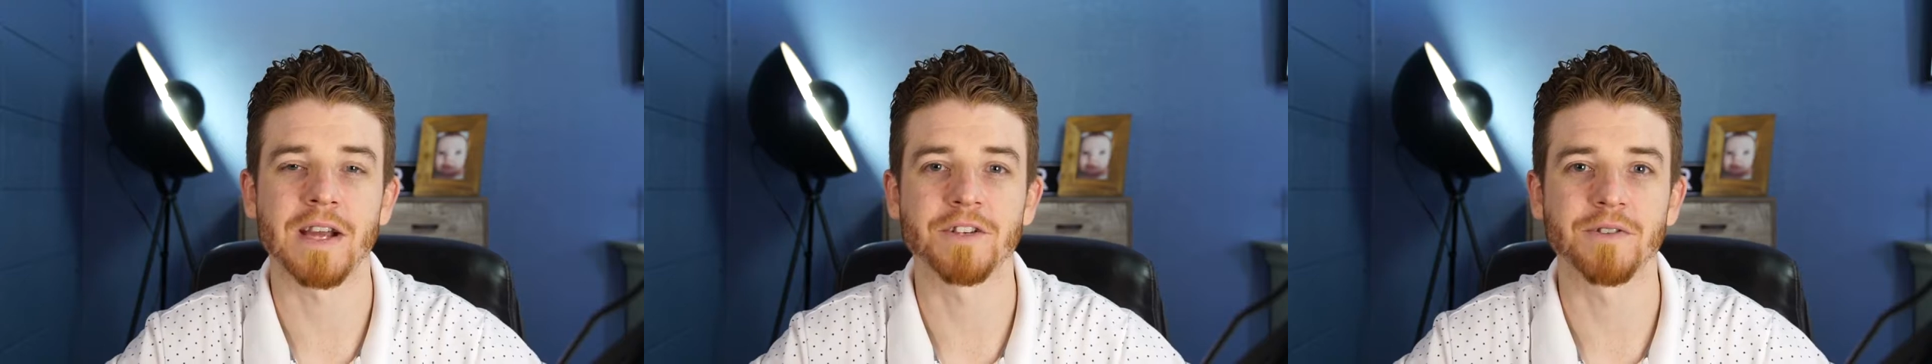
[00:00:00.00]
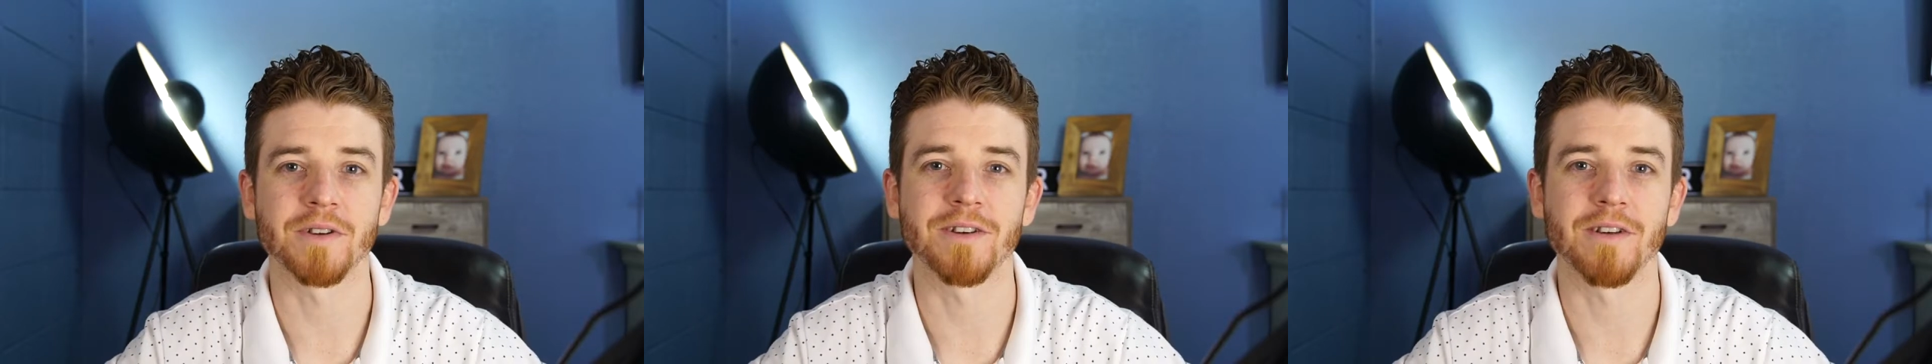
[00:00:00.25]

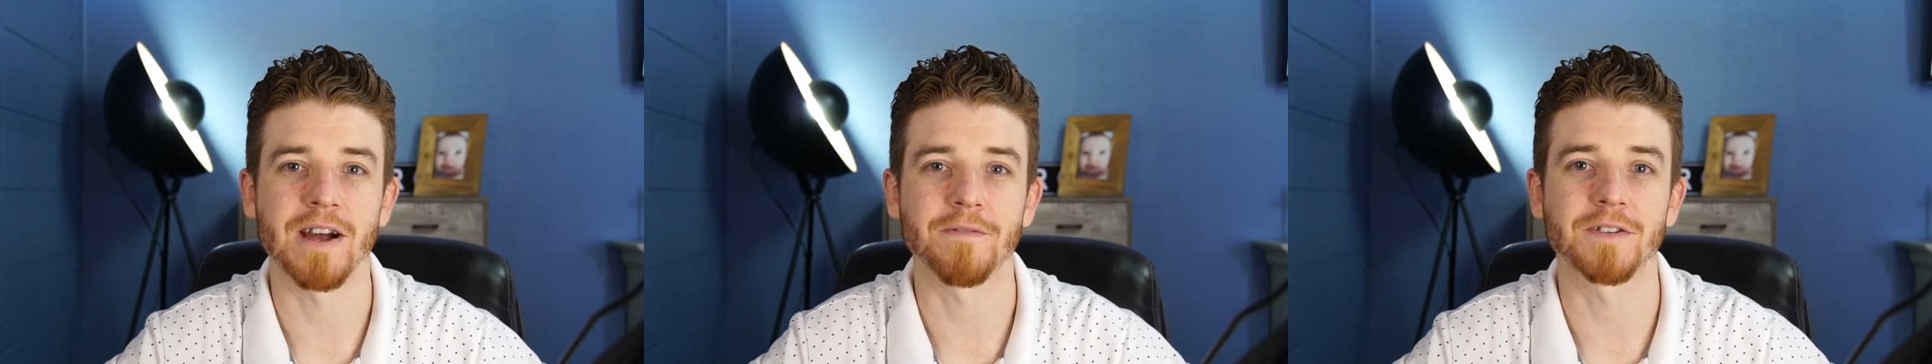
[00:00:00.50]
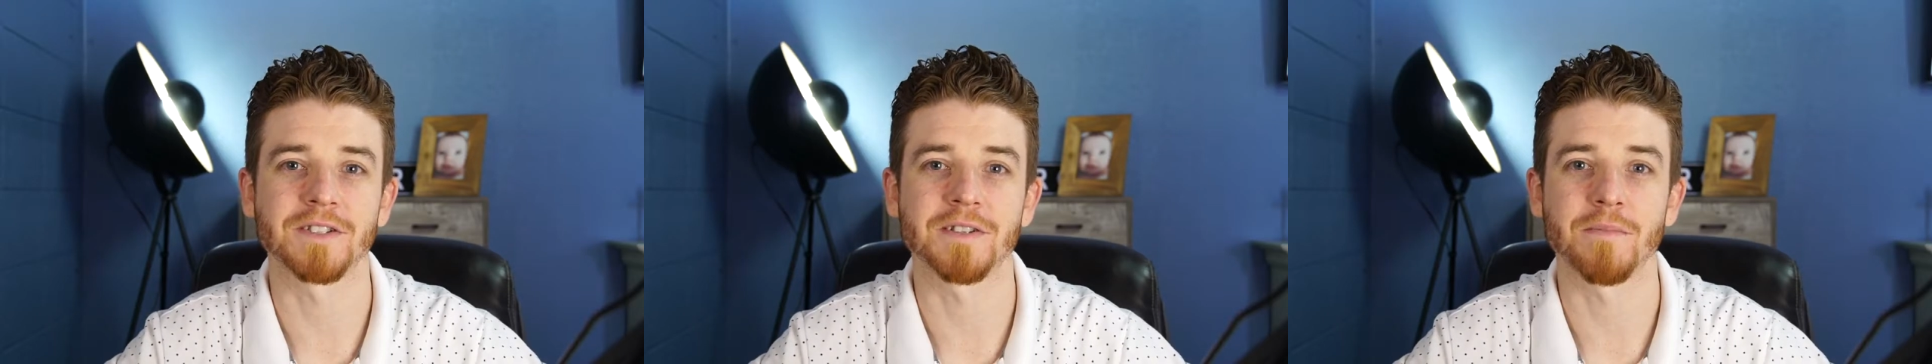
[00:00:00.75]
Adrian
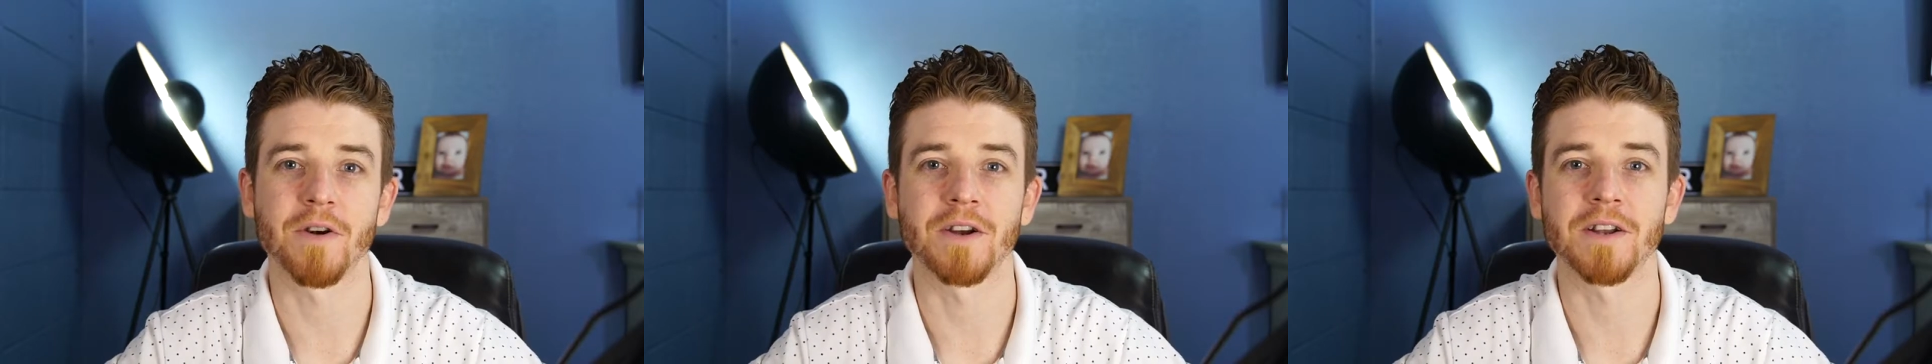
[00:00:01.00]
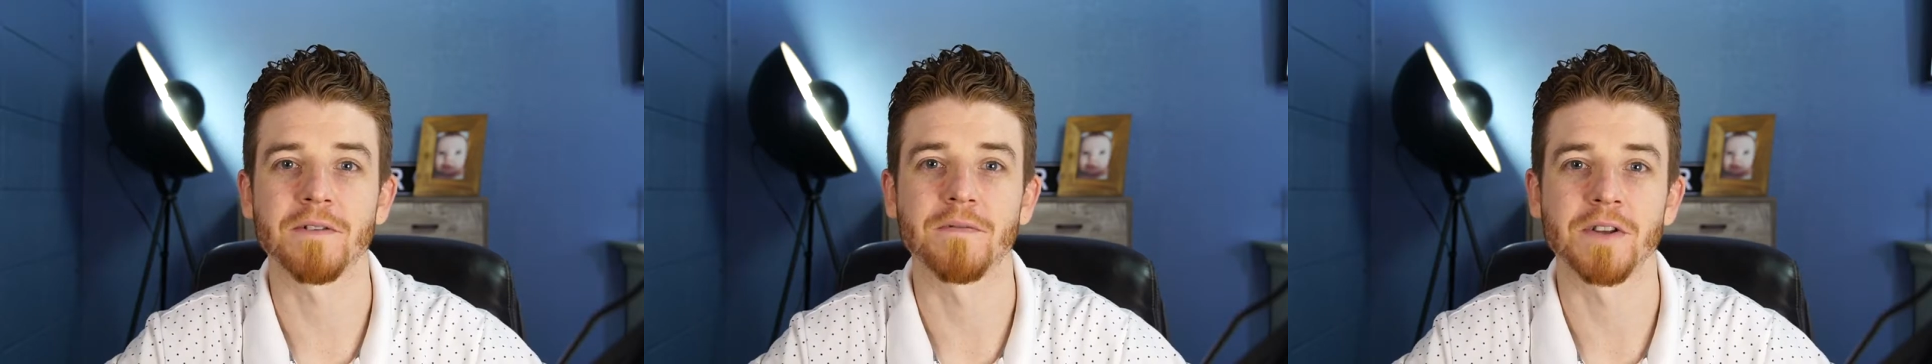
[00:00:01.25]
Graphics and
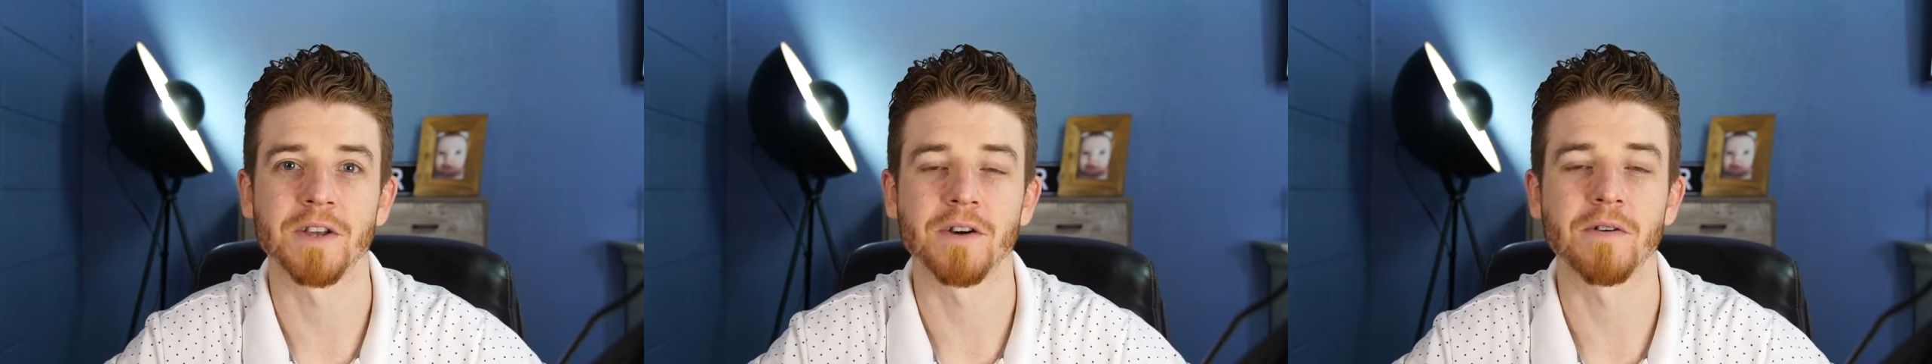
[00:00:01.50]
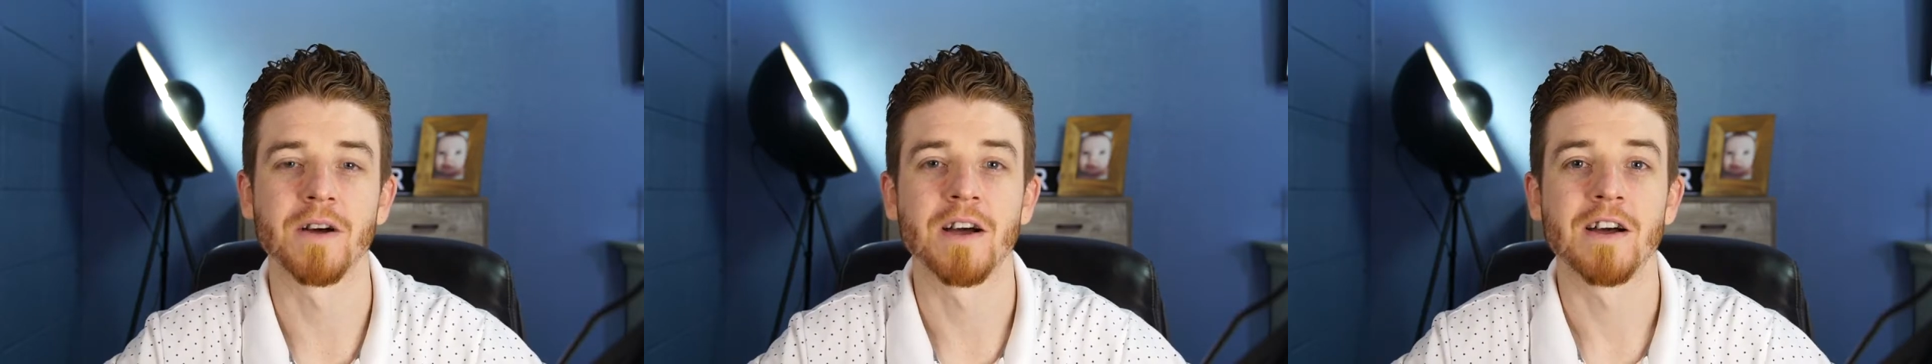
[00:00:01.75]
Marketing
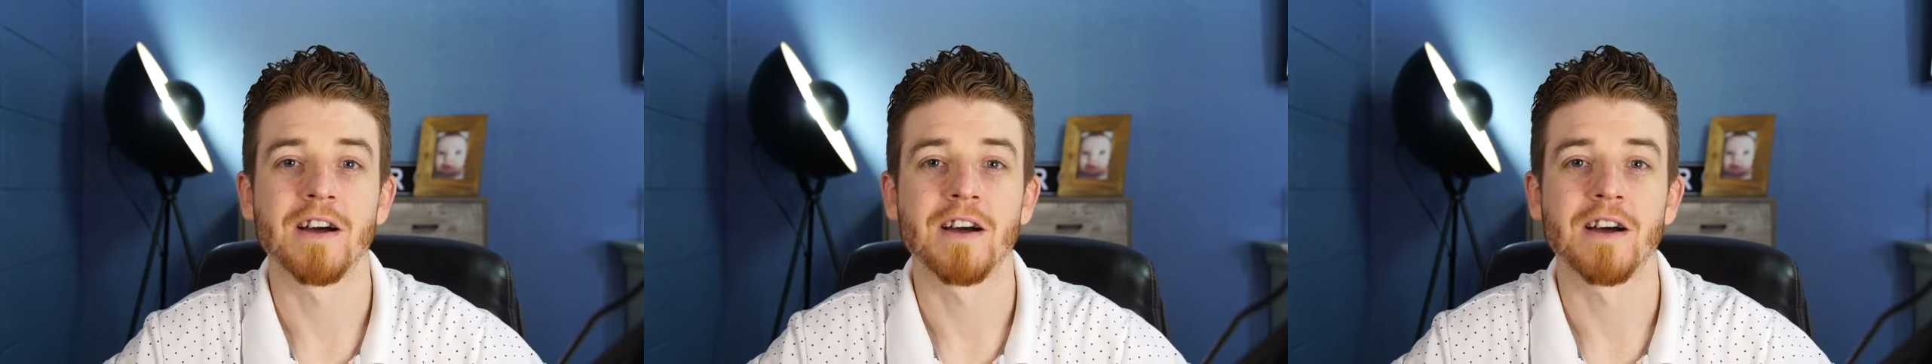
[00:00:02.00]
video.